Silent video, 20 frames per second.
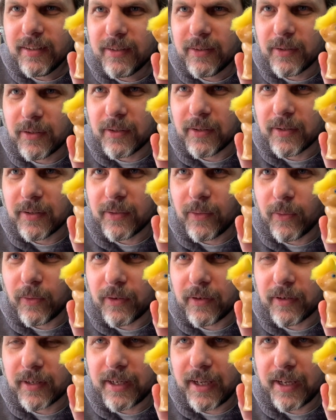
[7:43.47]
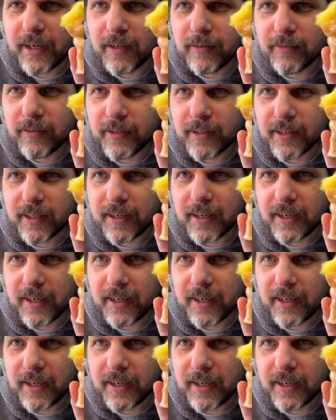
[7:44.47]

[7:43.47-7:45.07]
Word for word: or kind of like an